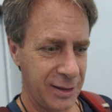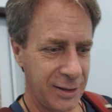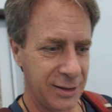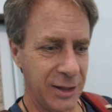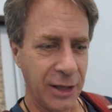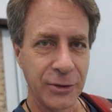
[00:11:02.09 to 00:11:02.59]

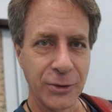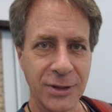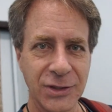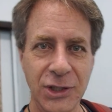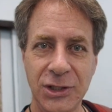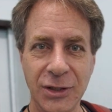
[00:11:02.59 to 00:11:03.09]
The
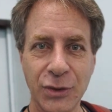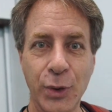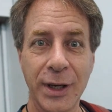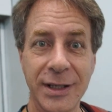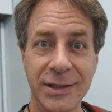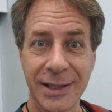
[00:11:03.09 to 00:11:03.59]
entrance isn't
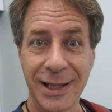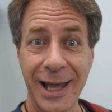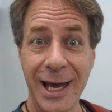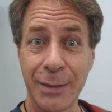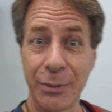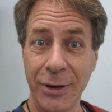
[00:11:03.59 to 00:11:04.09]
quite as
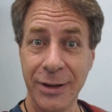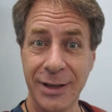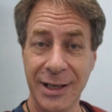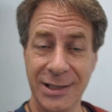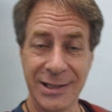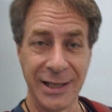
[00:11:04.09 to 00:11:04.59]
elaborate
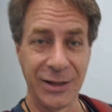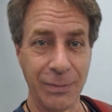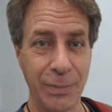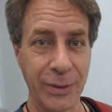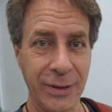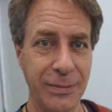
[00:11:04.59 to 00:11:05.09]
as at the
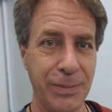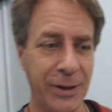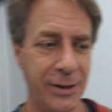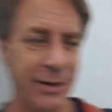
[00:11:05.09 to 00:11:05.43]
bird park.